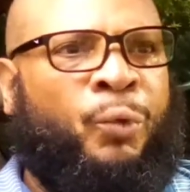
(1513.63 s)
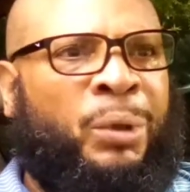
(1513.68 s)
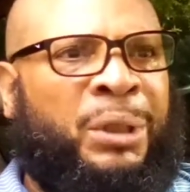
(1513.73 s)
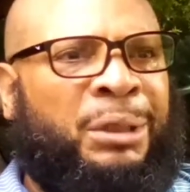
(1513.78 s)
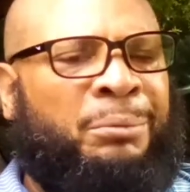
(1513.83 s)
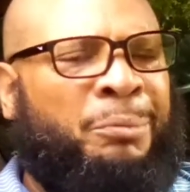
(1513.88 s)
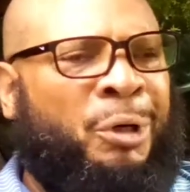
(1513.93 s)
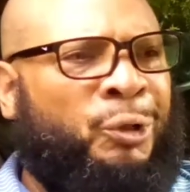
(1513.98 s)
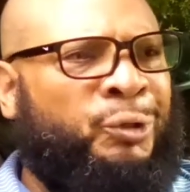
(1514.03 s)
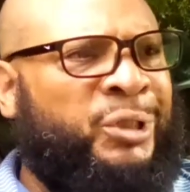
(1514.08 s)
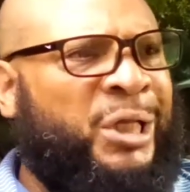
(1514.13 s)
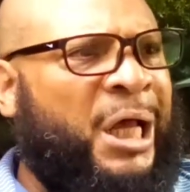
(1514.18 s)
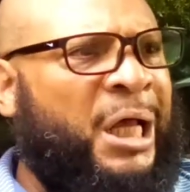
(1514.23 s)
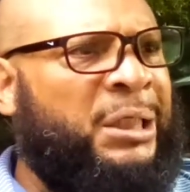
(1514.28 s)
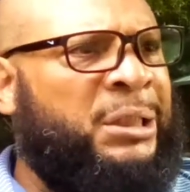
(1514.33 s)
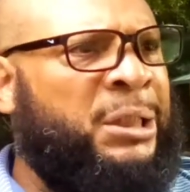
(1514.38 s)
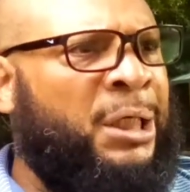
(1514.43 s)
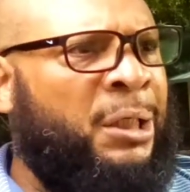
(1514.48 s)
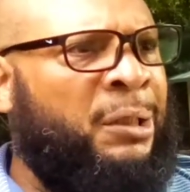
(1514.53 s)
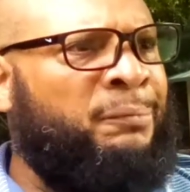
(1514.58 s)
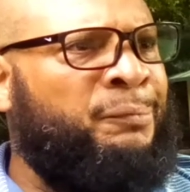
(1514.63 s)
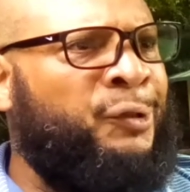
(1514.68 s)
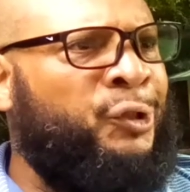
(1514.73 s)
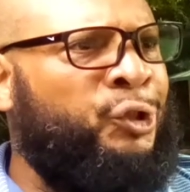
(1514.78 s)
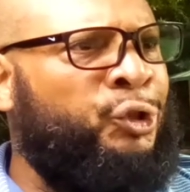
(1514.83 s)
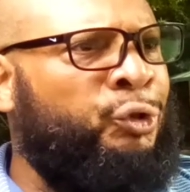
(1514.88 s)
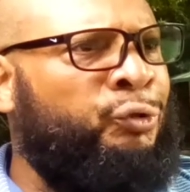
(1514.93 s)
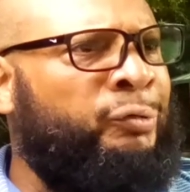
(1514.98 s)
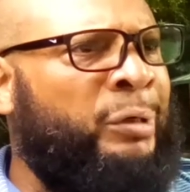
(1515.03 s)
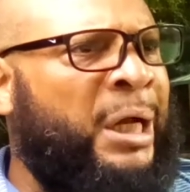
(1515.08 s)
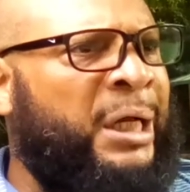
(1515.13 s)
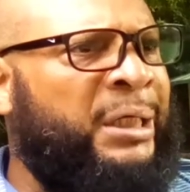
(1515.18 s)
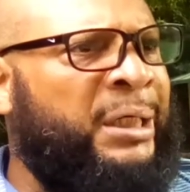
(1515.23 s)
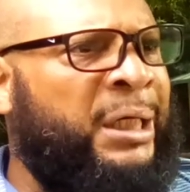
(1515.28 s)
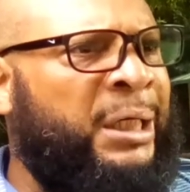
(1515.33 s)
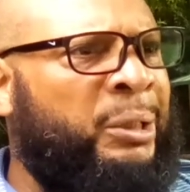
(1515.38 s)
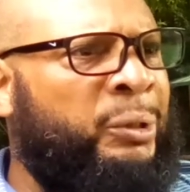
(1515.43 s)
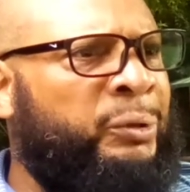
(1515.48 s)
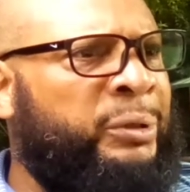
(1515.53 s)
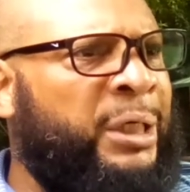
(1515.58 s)
When the Most High tell them to do right,
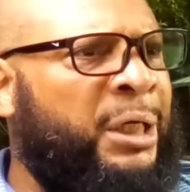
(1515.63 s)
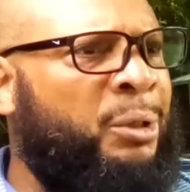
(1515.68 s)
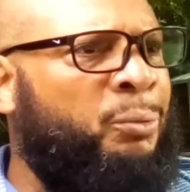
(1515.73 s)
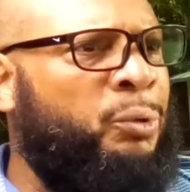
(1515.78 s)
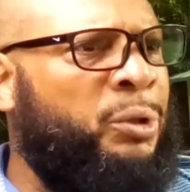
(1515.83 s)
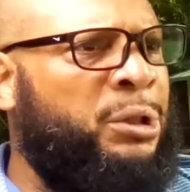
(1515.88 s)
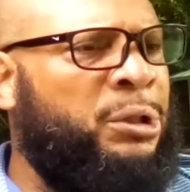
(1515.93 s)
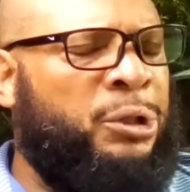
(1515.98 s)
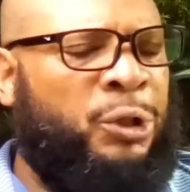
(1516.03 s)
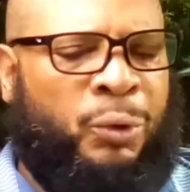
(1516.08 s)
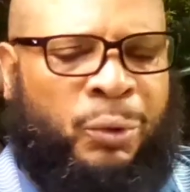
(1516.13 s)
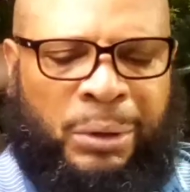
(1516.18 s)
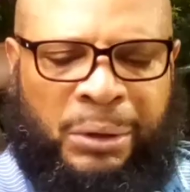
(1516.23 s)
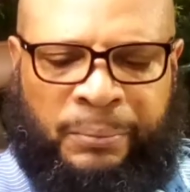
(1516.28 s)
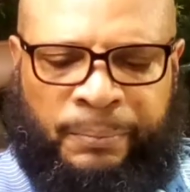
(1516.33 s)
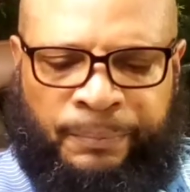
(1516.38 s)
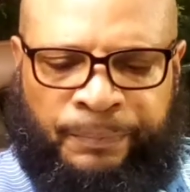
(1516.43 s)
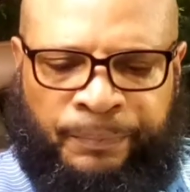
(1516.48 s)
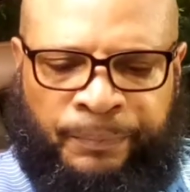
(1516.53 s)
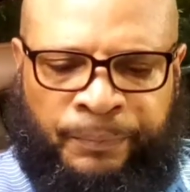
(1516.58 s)
they don't, they don't want to do it.